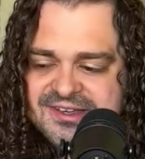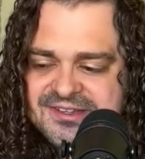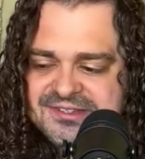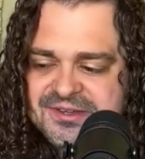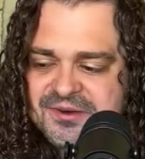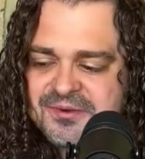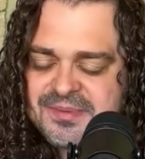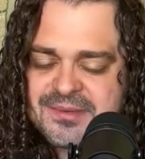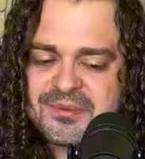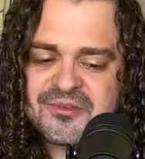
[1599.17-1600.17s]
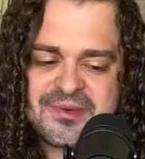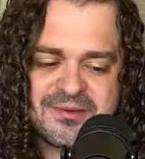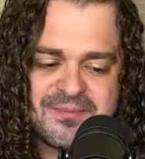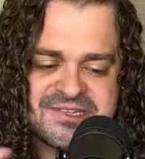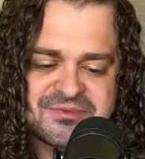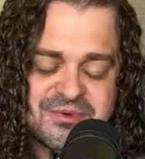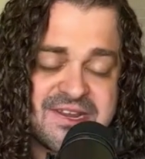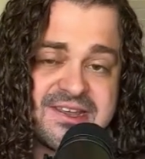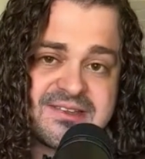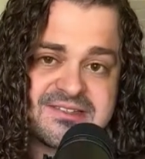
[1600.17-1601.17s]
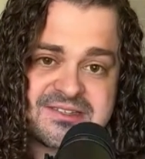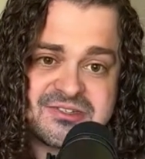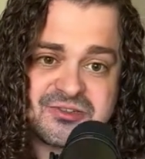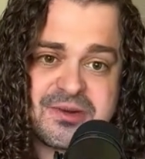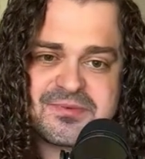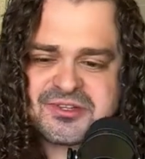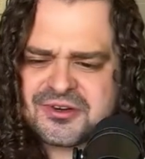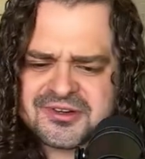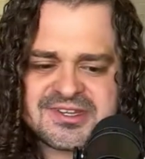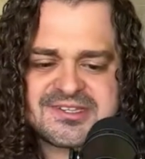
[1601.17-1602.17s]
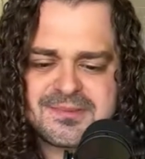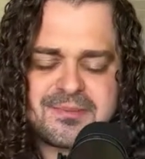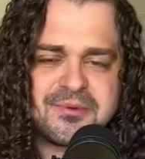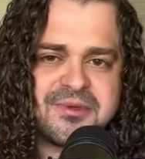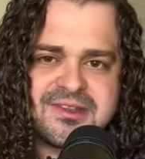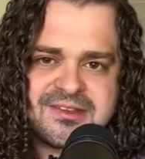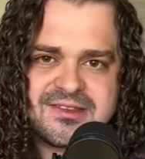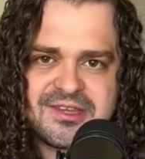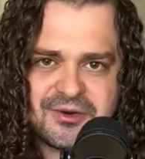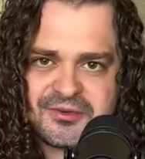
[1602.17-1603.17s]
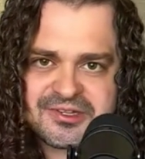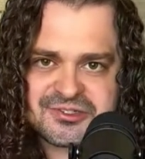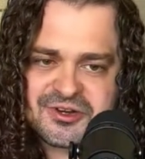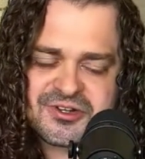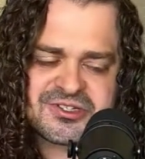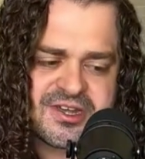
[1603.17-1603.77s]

So people have been misreading this inscription, or at least people in the early church,